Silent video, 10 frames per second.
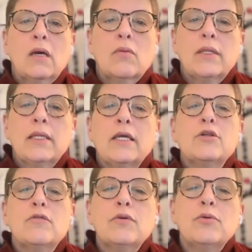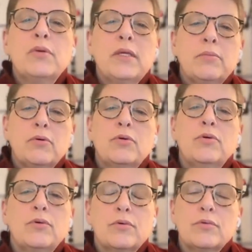When they interviewed people
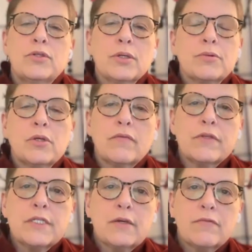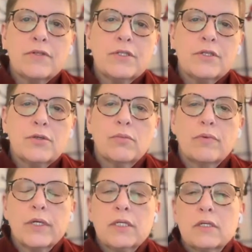who jumped off the San Francisco
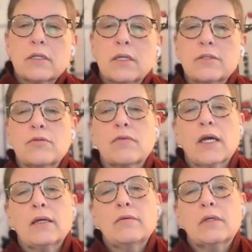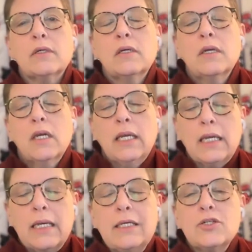Bridge and survived,
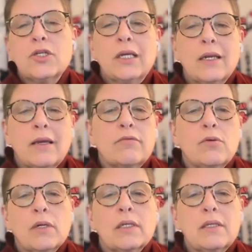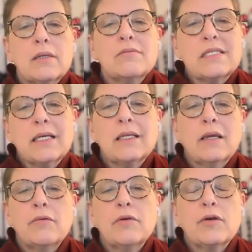each and every one of them said
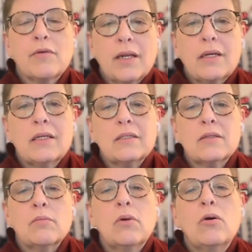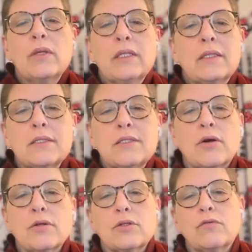they regretted it the moment they
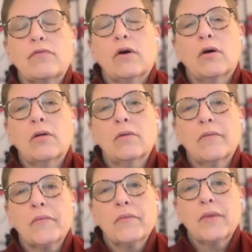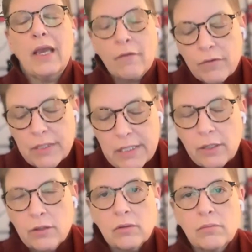started to fall. Every
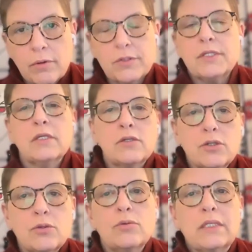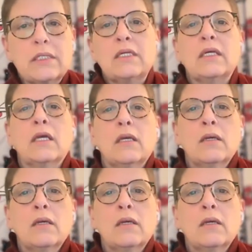single person to a T.